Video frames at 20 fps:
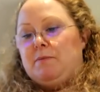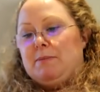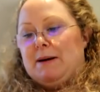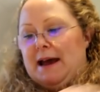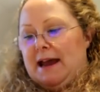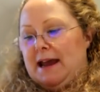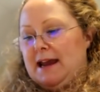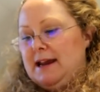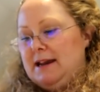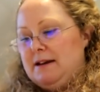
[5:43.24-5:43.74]
a
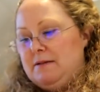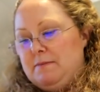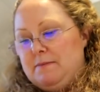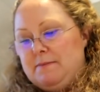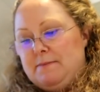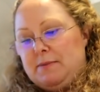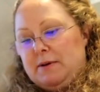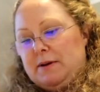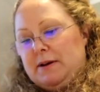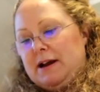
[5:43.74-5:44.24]
pain,
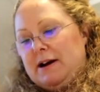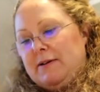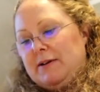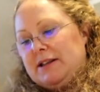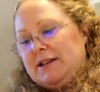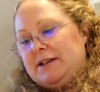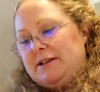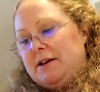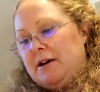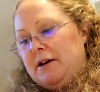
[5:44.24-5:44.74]
but now
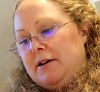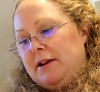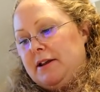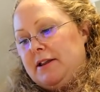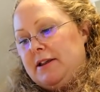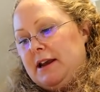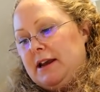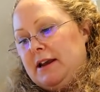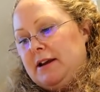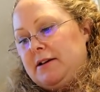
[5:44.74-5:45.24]
it's done I
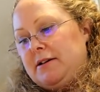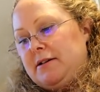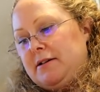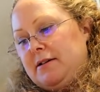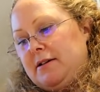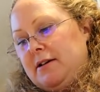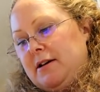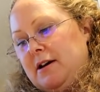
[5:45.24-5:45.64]
think.